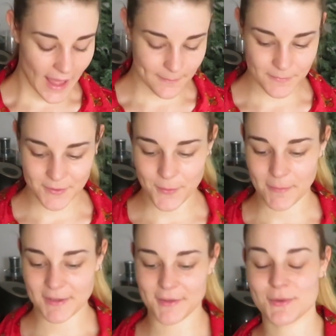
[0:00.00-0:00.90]
um, you
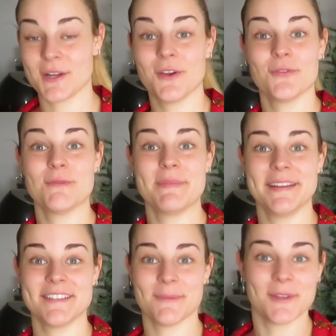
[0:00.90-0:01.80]
won't believe what I got from
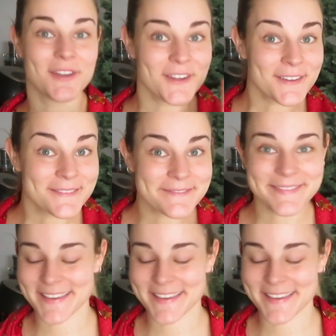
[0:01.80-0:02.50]
Big W.